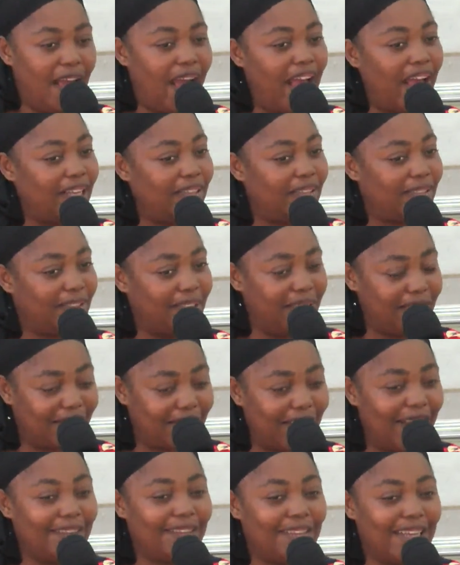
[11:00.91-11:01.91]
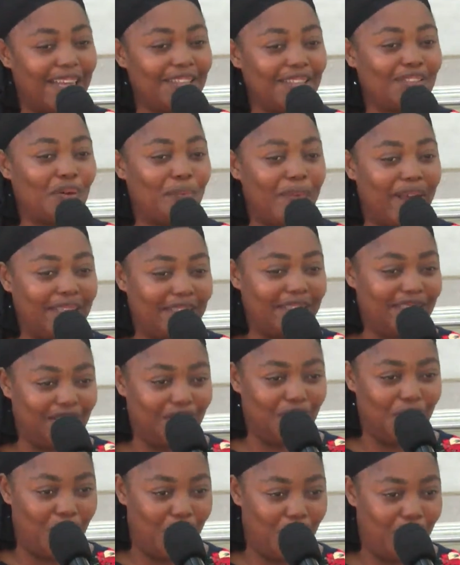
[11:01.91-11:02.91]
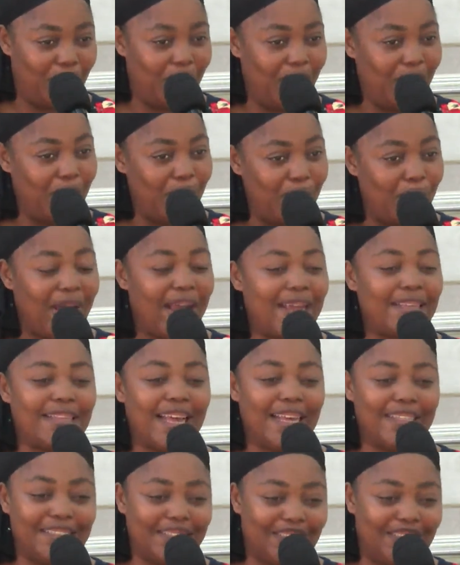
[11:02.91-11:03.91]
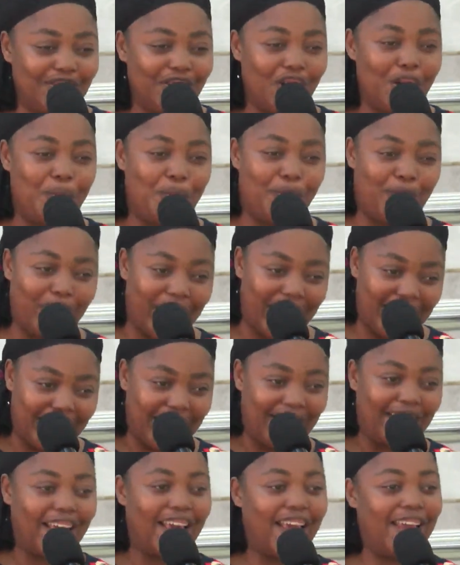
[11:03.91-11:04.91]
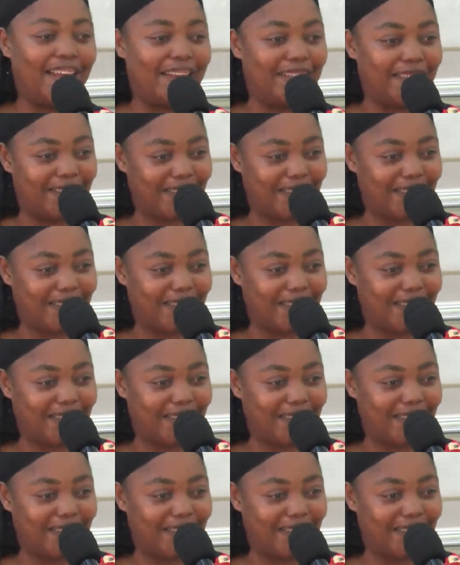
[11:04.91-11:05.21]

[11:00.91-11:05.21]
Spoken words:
I still sent text to my GO. My daddy GO prayed again.